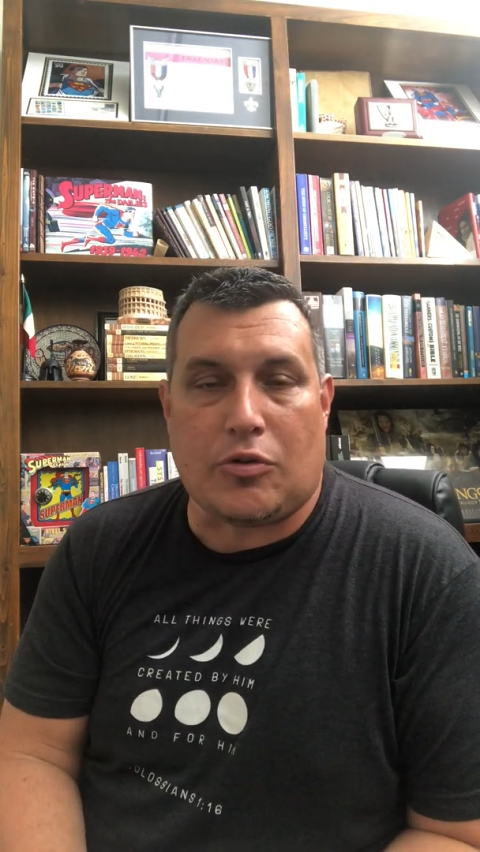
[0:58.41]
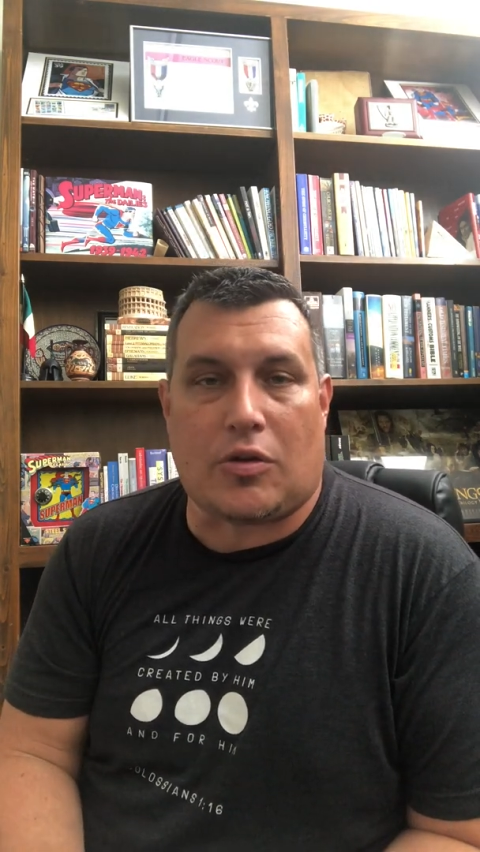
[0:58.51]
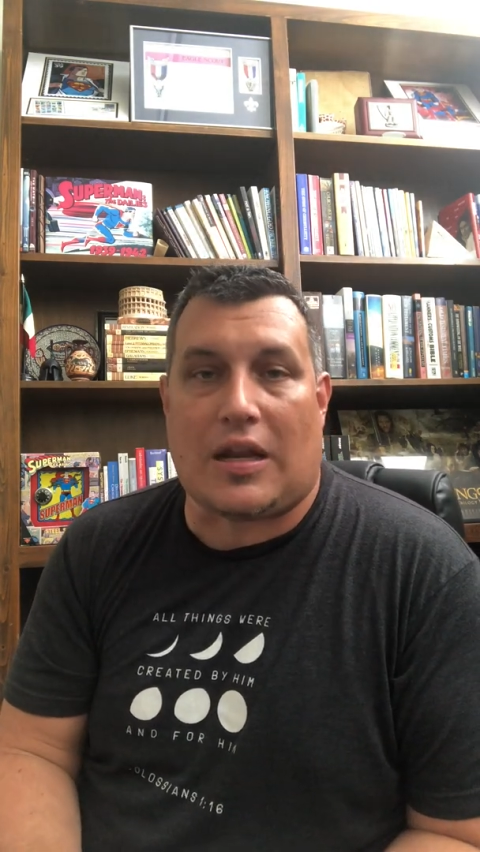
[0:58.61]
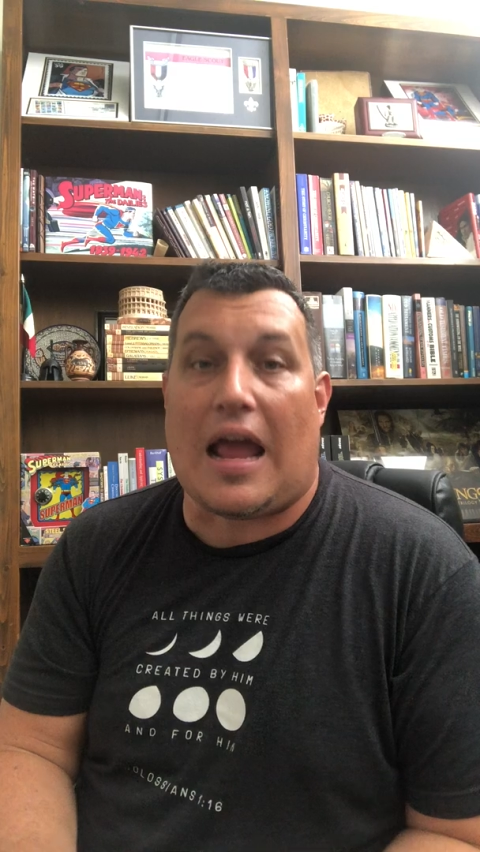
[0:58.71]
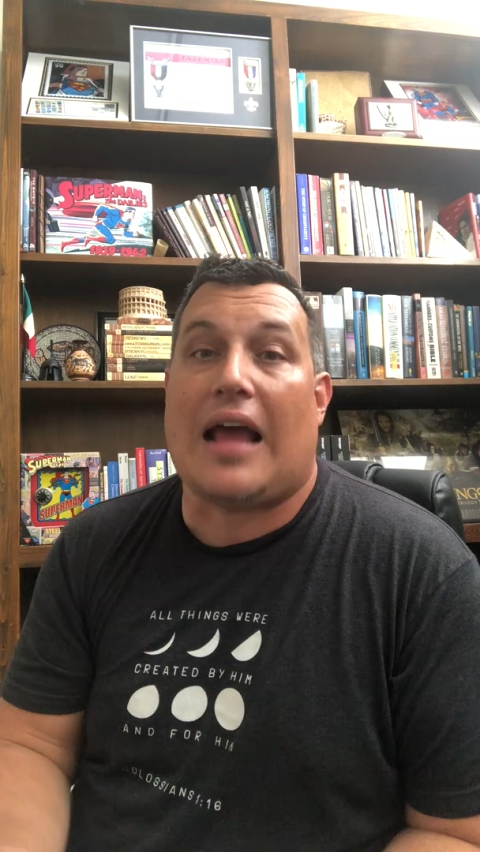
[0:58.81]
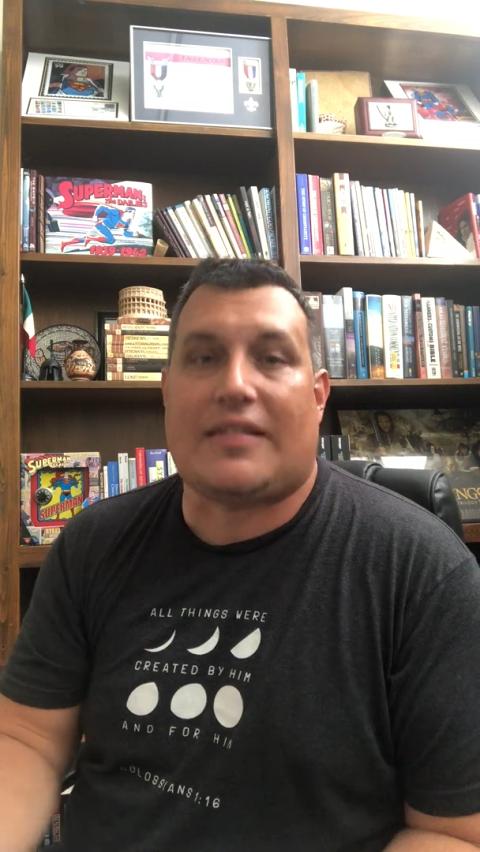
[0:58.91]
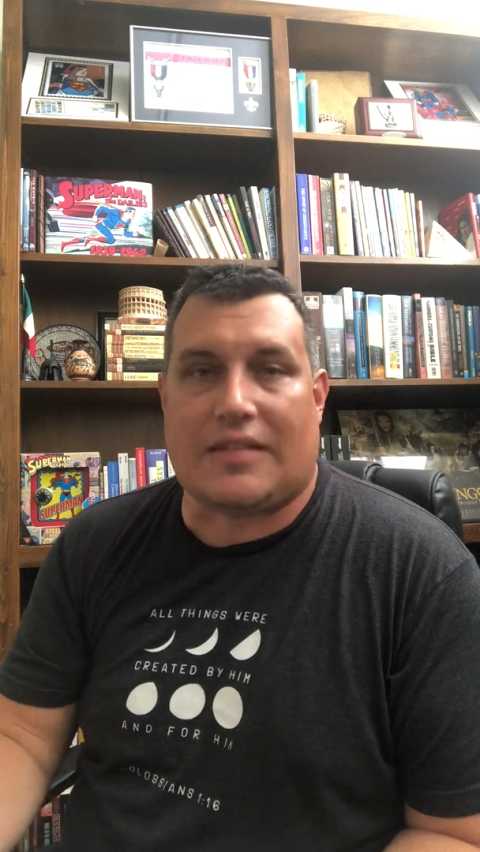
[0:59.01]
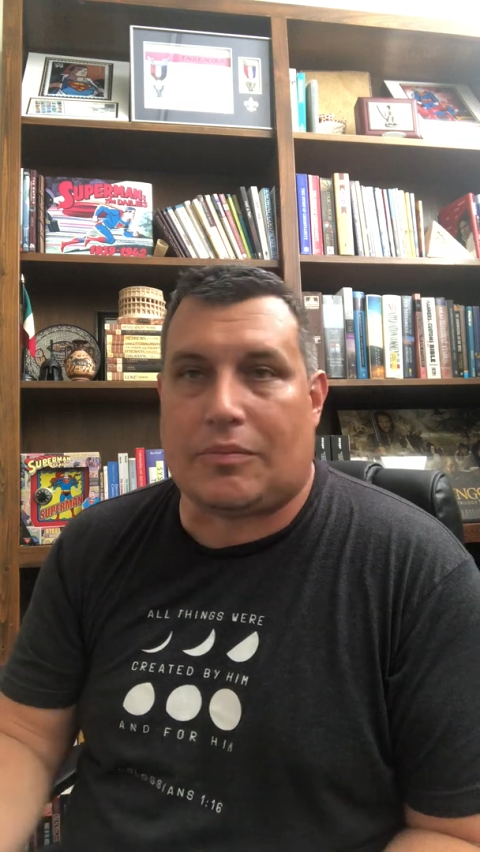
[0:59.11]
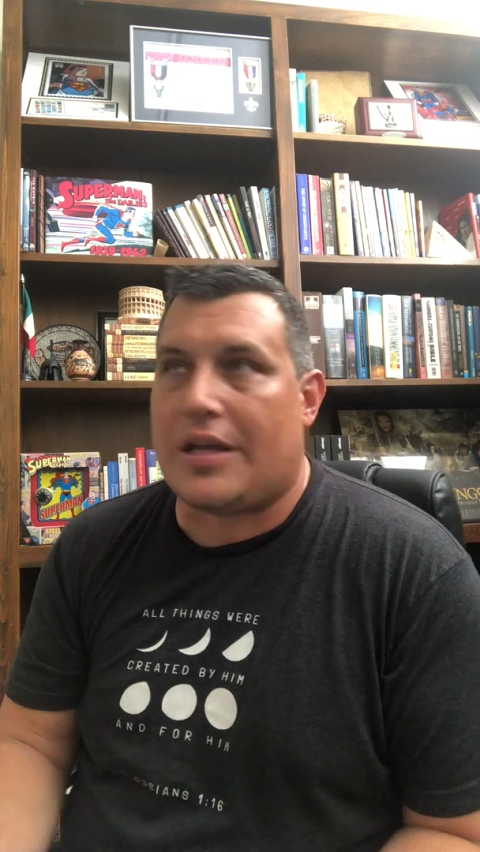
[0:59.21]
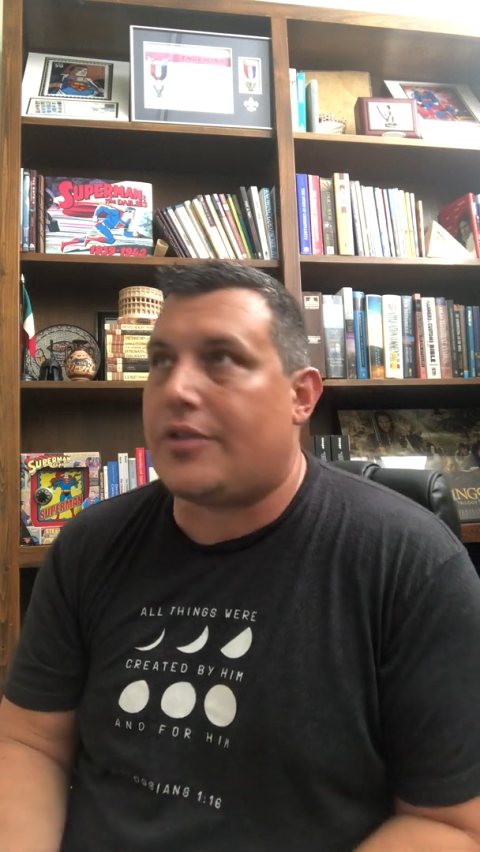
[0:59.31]
you can ask
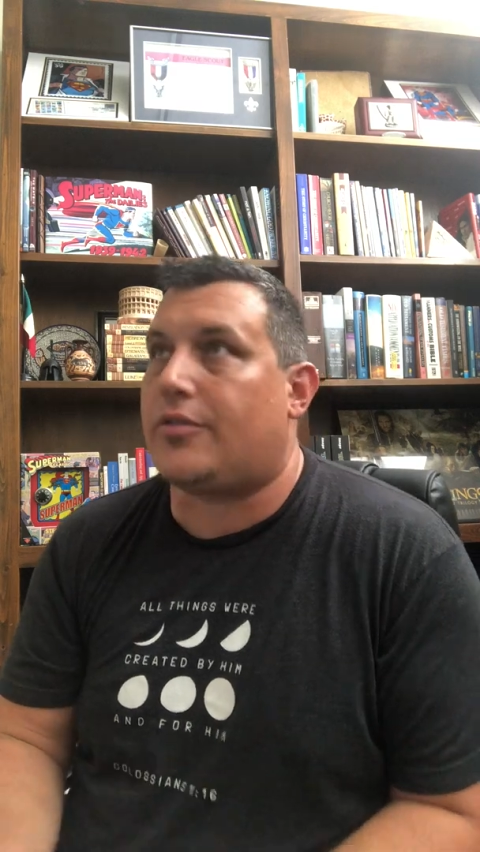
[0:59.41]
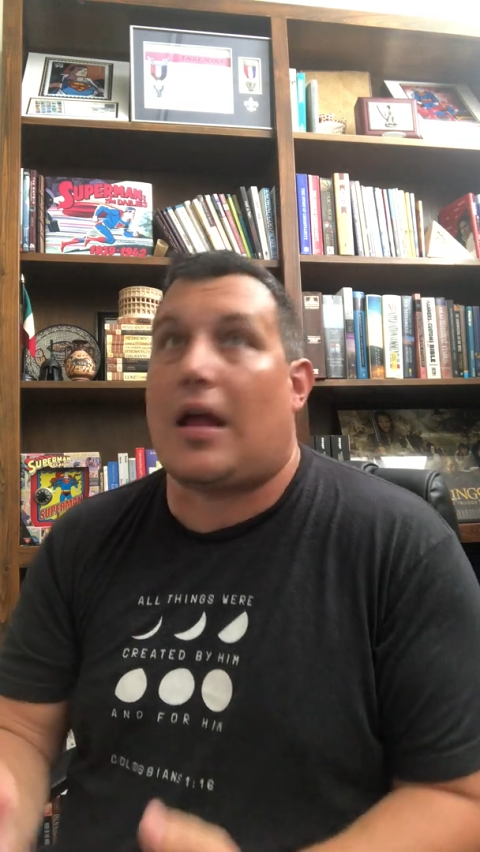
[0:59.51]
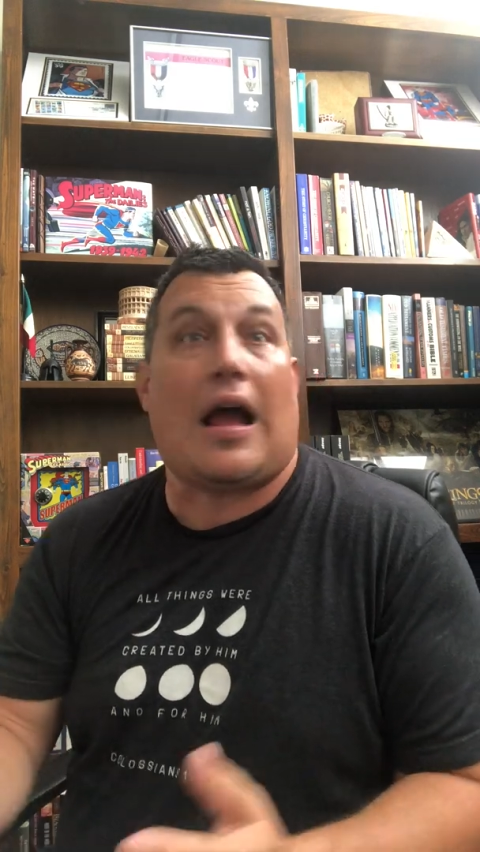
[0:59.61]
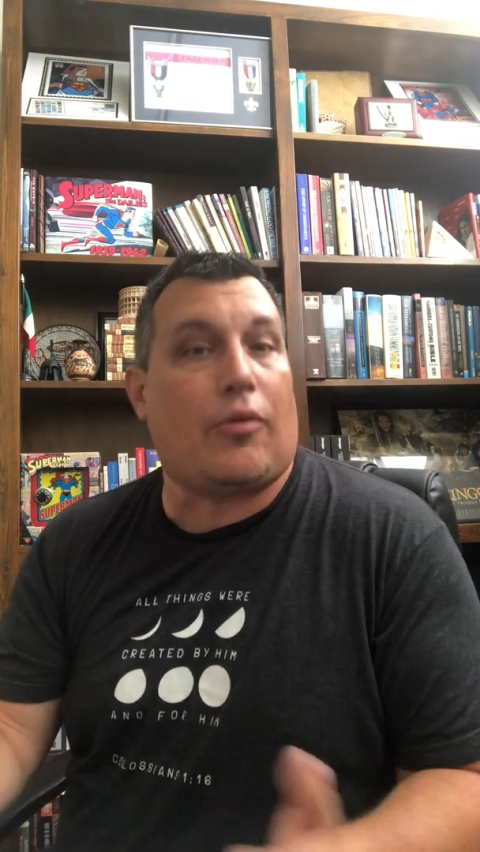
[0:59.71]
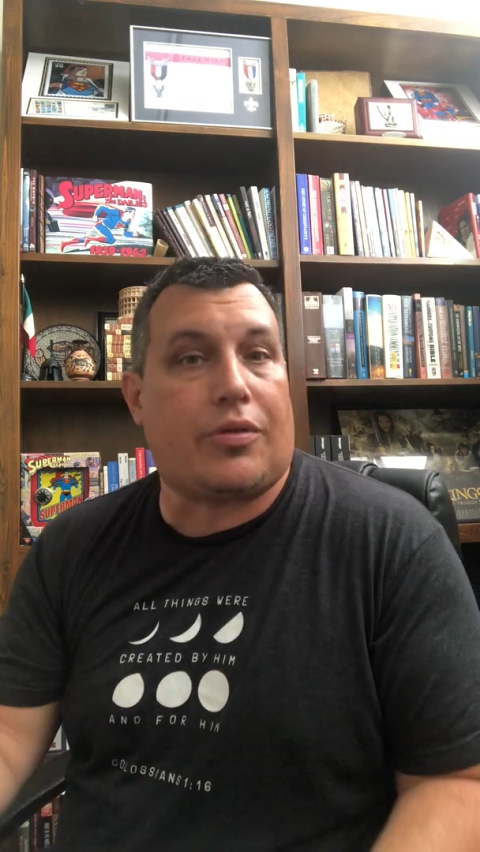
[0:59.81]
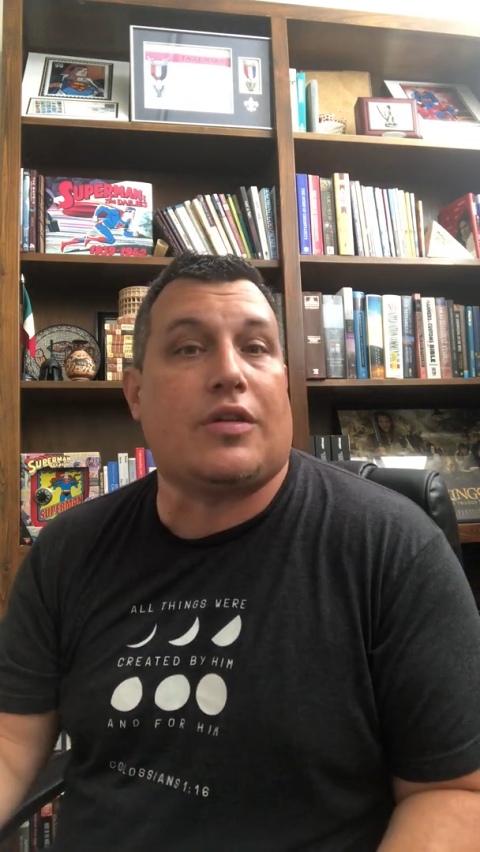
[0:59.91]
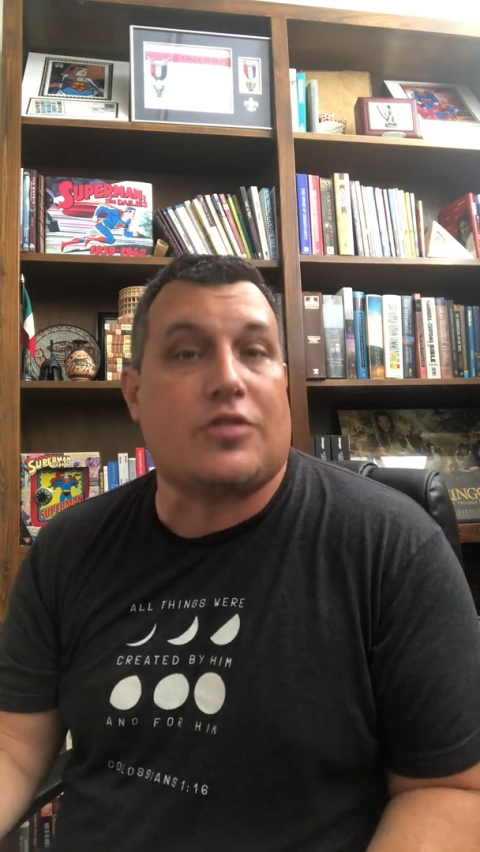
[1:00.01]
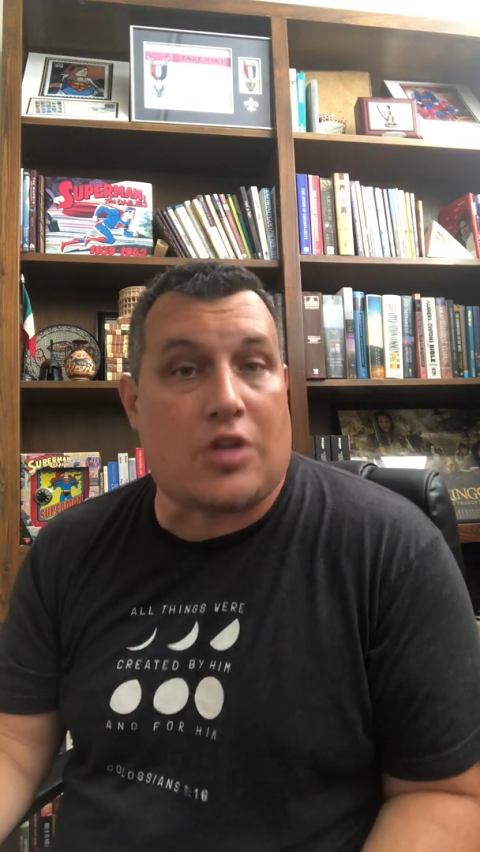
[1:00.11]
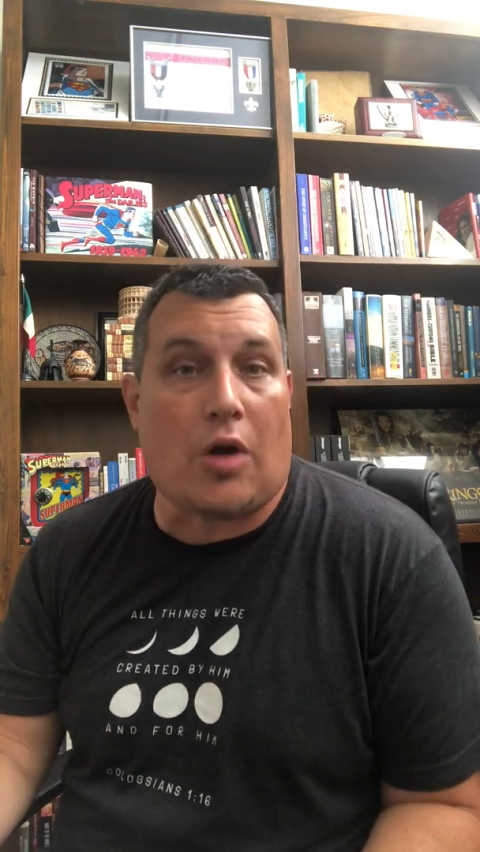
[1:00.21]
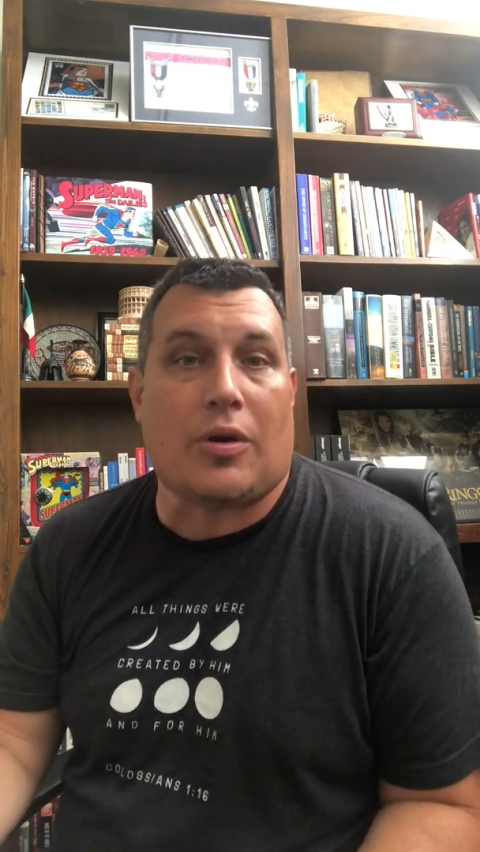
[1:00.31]
them later, how are
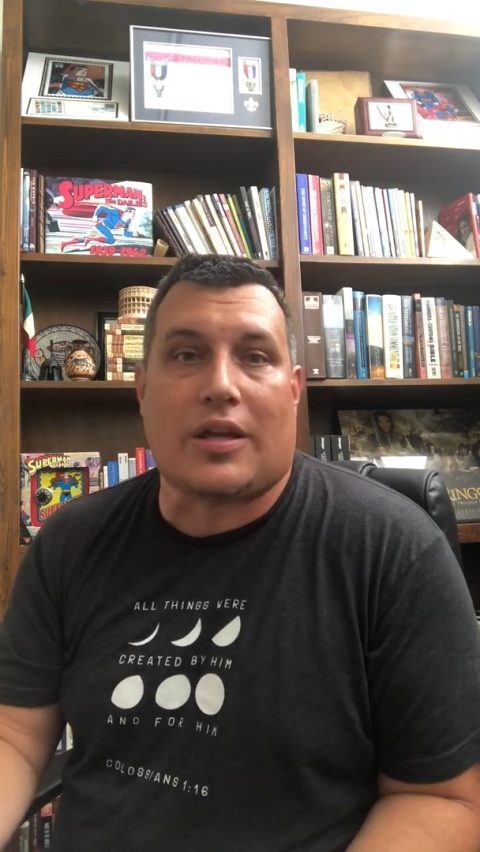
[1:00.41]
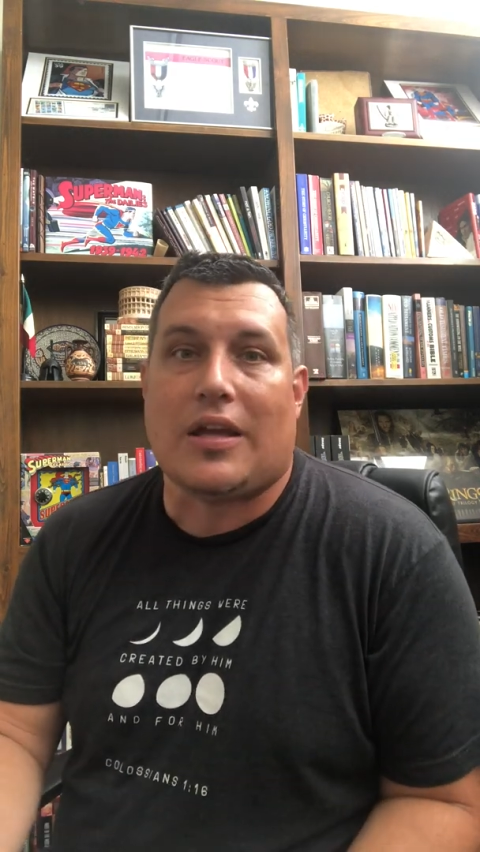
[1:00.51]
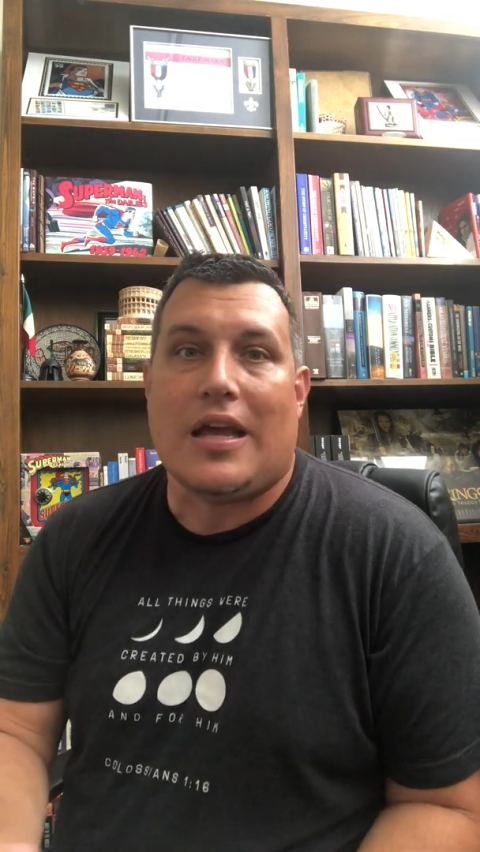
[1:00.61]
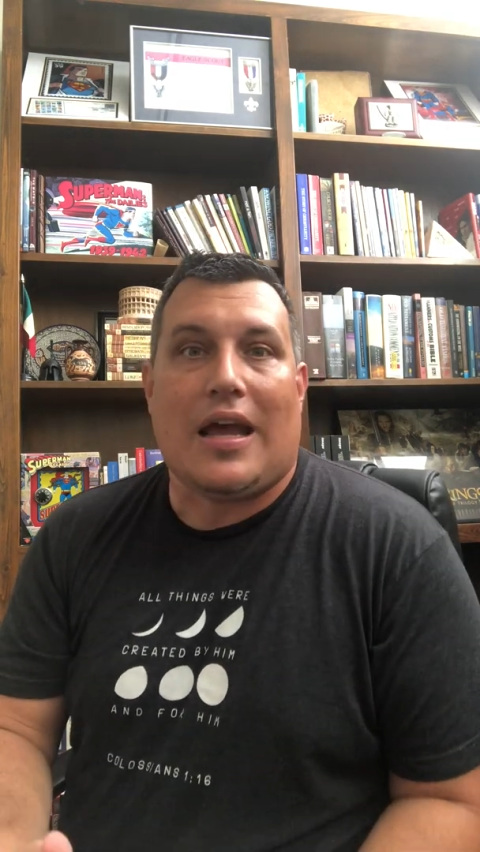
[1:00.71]
things going?